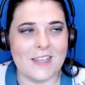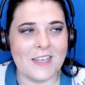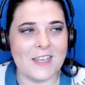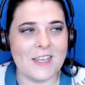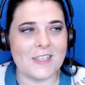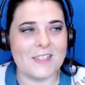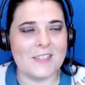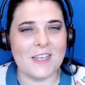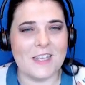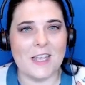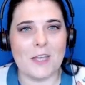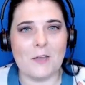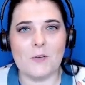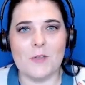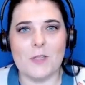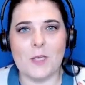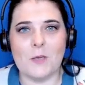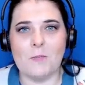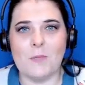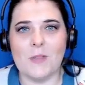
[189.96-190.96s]
think it's
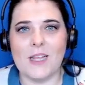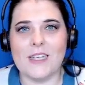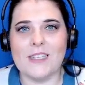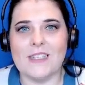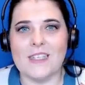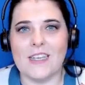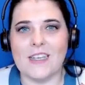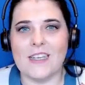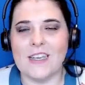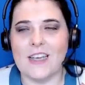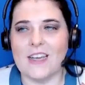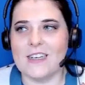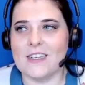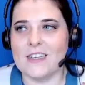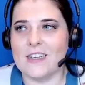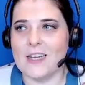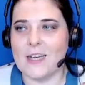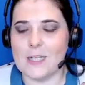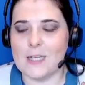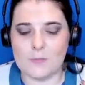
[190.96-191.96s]
equally a blessing and a
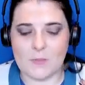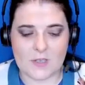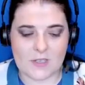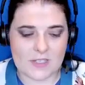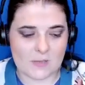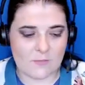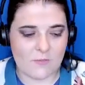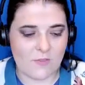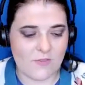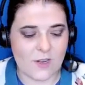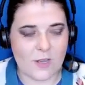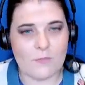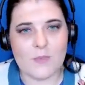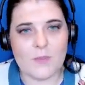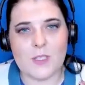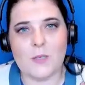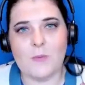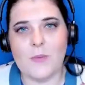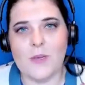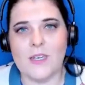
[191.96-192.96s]
curse because I'm a very
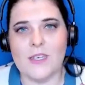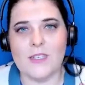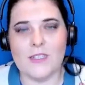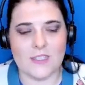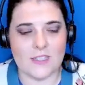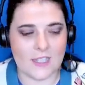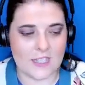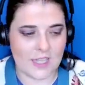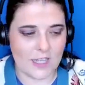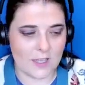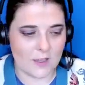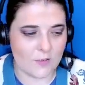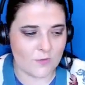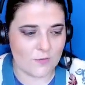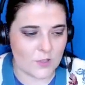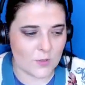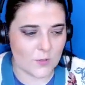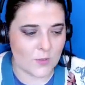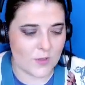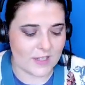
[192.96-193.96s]
busy person and I love
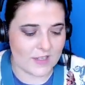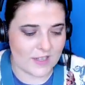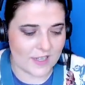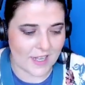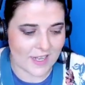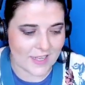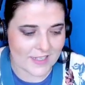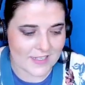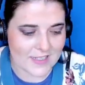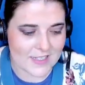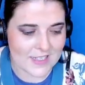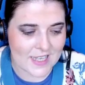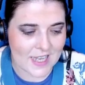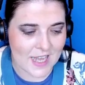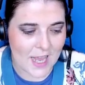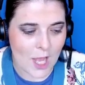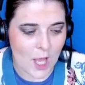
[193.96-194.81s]
doing things,